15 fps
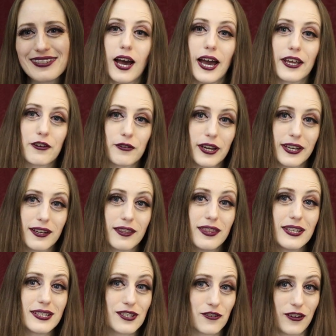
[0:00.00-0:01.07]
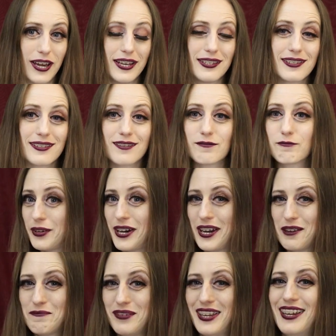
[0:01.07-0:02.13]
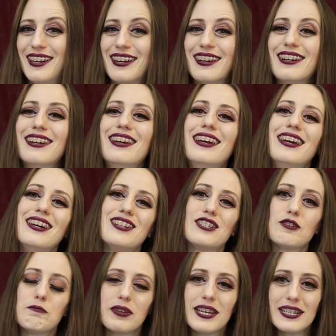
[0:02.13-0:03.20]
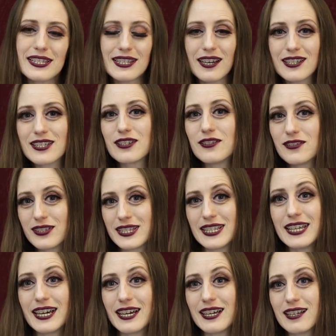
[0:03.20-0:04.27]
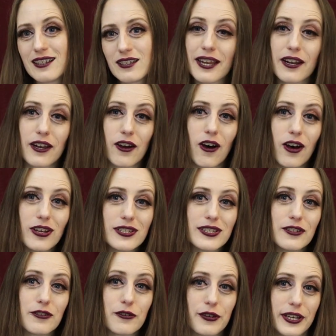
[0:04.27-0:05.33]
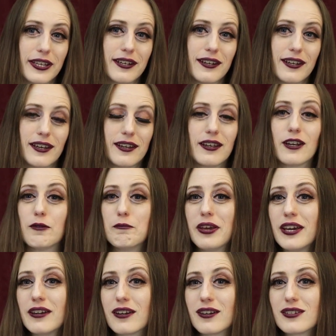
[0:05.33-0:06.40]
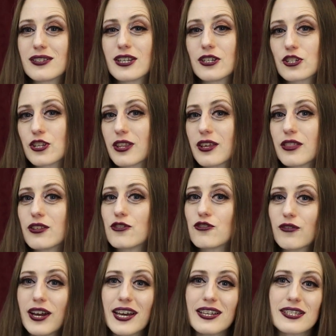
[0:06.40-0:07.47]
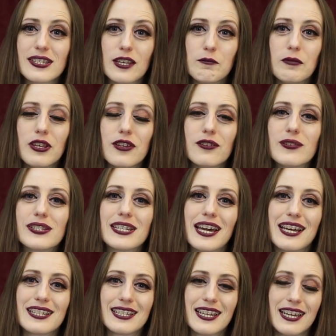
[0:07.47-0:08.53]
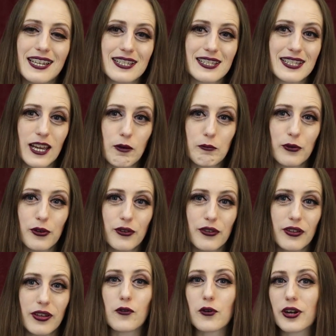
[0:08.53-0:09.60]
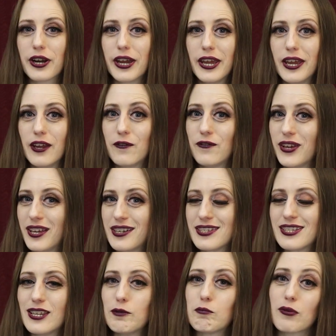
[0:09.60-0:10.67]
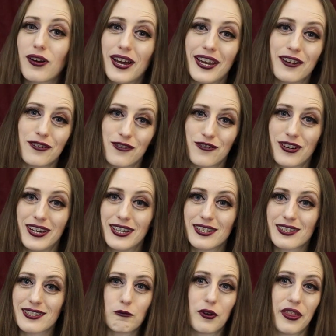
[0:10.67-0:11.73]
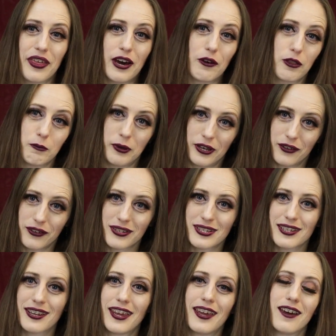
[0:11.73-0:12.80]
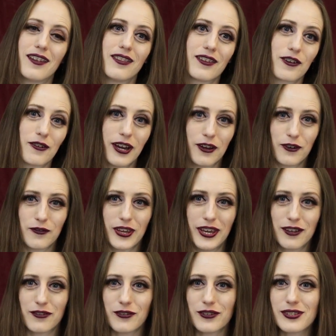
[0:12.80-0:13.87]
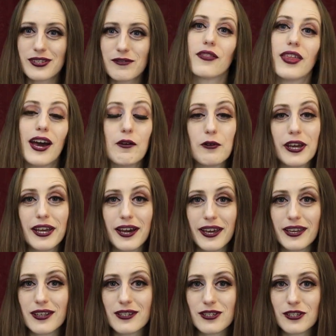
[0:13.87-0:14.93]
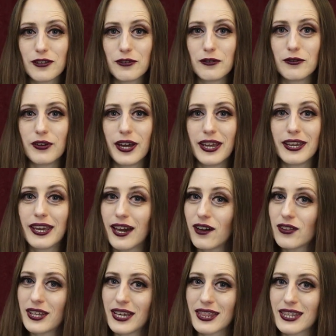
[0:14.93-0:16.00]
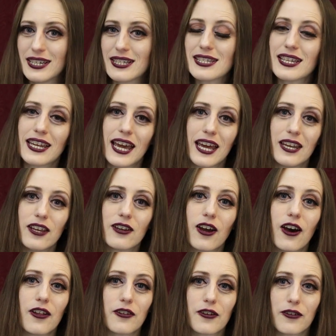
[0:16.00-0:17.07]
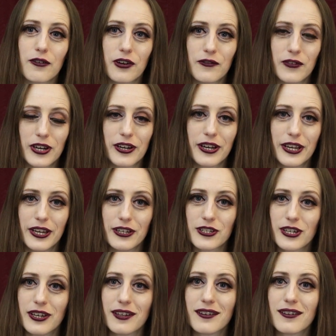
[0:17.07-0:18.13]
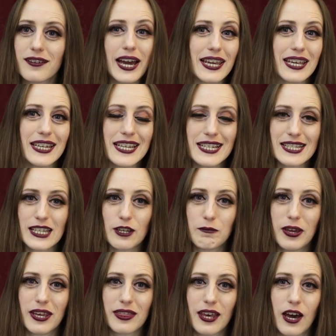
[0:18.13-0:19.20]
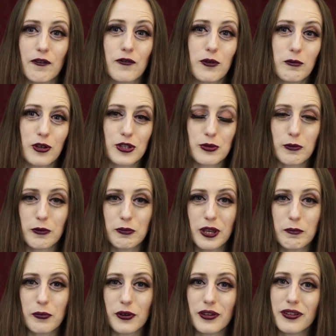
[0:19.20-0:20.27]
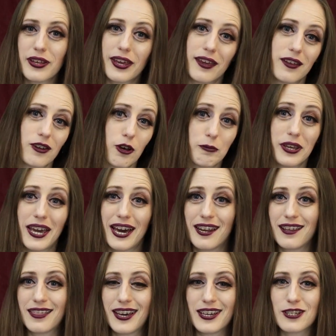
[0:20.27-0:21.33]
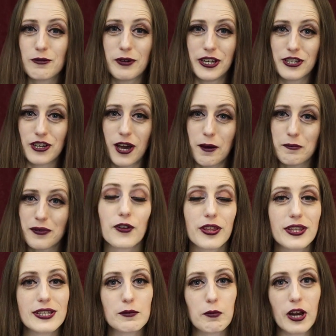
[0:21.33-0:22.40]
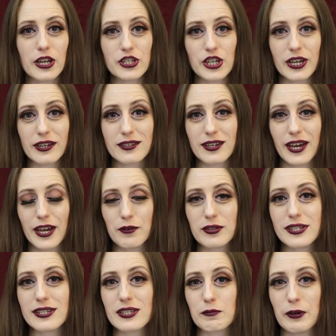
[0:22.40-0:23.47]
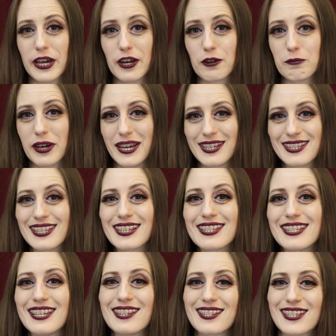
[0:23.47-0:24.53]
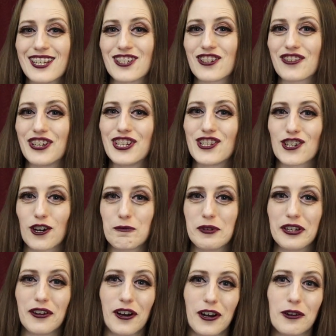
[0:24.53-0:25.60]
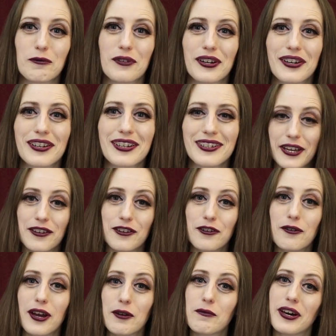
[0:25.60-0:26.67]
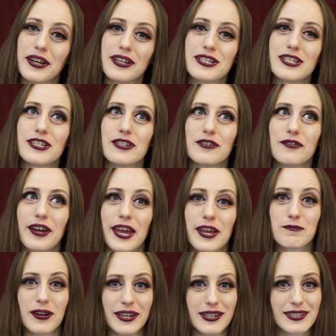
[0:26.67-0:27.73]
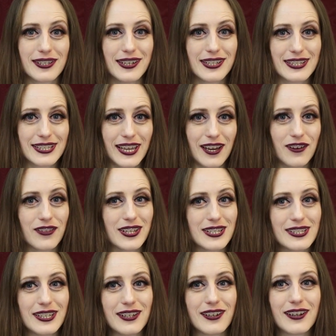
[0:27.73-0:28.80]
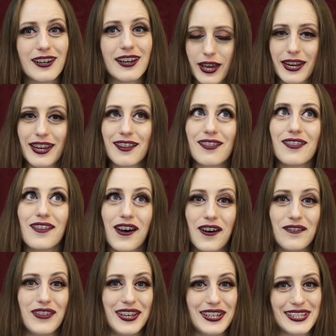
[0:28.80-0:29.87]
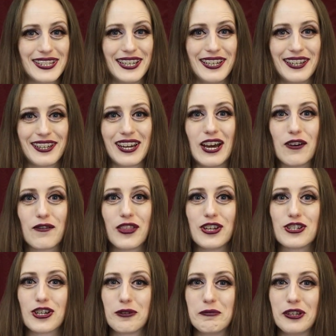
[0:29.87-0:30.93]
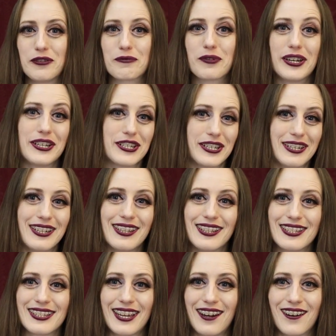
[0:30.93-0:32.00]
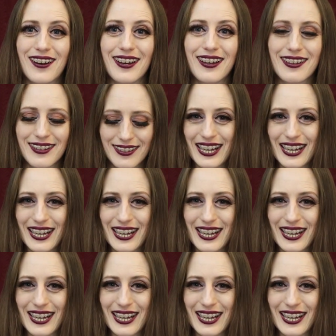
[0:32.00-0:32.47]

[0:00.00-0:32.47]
I created this dress behind me here to be Santa Lucia, and I also created it in a manner such that the dress can be used as a sample for a fantasy bridal dress without the belt and the crown of candles. That way I can do a gown like this in any color or variation. I can easily make that for multiple people, and I'll be adding that to my shop. For this project, I was inspired by 16th century German artwork. I knew I wanted to do Renaissance gown this year, and I love the aesthetic of the German region in this era.